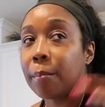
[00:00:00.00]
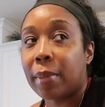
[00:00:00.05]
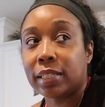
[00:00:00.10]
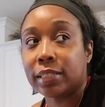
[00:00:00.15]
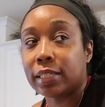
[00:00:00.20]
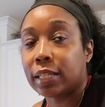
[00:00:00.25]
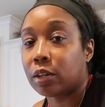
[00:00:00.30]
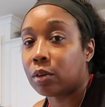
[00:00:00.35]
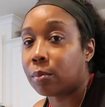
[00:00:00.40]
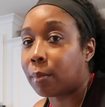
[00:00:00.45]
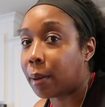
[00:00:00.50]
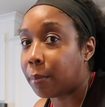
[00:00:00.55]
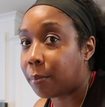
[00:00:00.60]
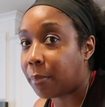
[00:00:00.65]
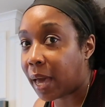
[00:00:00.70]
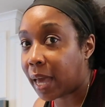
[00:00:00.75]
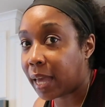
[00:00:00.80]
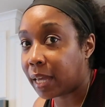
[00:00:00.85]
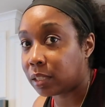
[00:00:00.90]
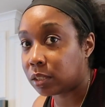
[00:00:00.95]
about to get on my
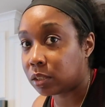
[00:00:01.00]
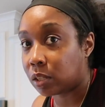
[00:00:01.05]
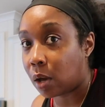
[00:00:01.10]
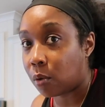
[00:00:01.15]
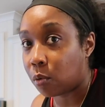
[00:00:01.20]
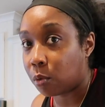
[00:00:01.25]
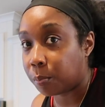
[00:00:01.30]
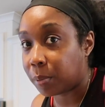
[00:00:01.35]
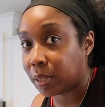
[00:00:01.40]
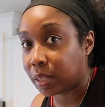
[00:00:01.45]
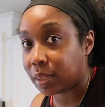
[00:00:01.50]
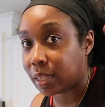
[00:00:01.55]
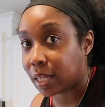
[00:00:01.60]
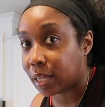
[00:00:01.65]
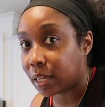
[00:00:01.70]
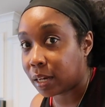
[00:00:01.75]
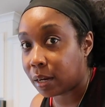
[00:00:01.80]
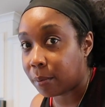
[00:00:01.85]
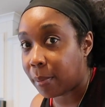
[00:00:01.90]
bike so I won't be thinking